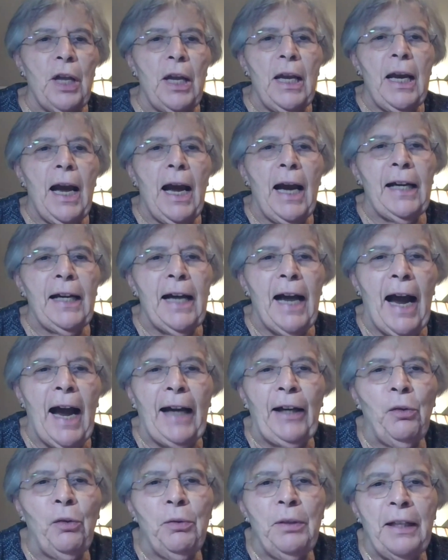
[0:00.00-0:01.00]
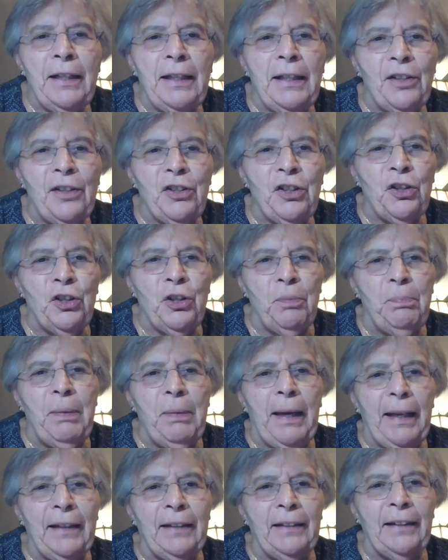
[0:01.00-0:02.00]
I don't think that's such a
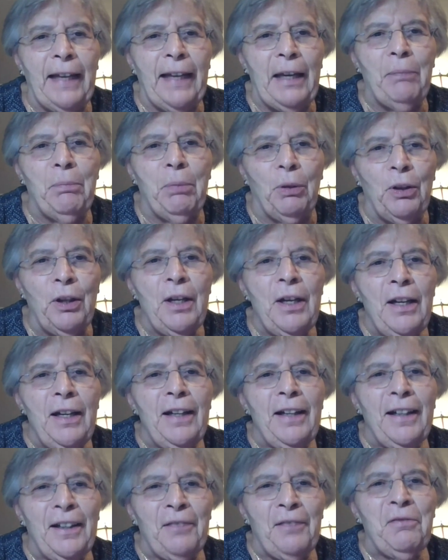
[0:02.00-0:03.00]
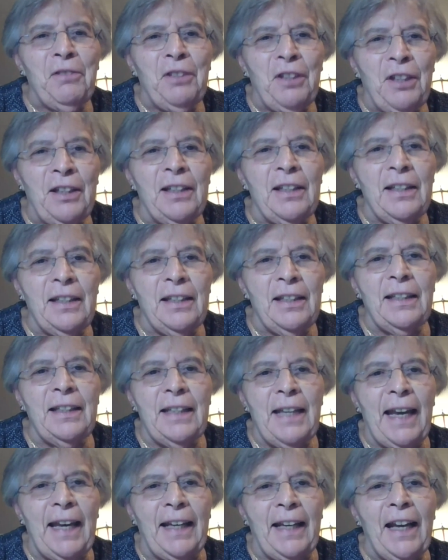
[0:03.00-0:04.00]
bad label to
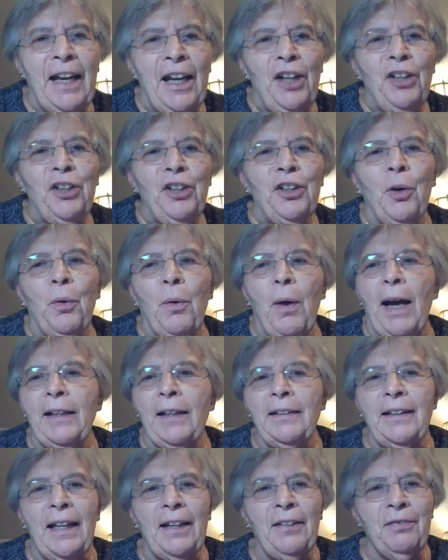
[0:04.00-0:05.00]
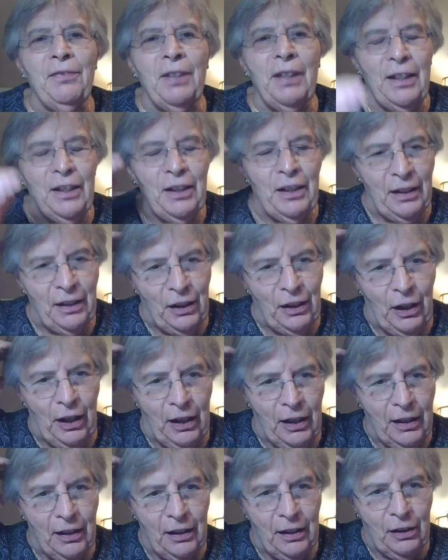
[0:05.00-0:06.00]
take. I lived in
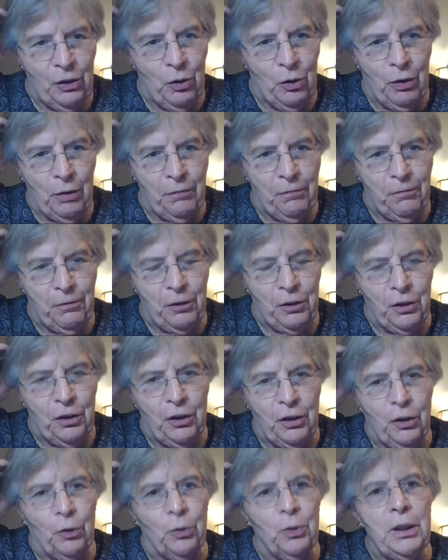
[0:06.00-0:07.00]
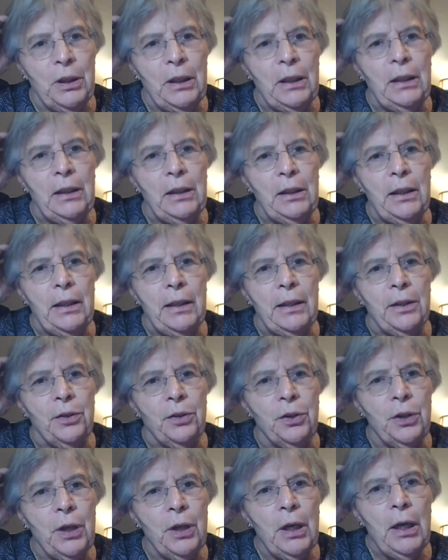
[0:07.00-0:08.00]
Europe for 13
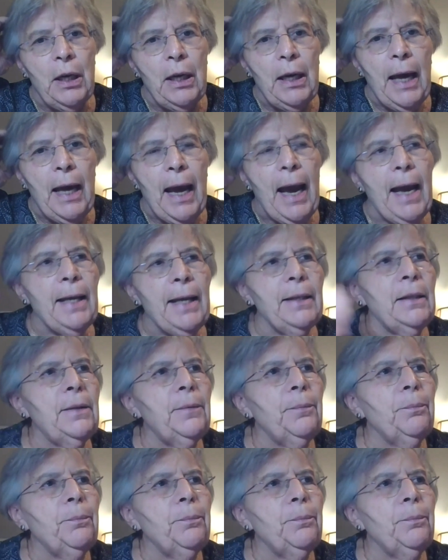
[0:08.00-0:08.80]
years, and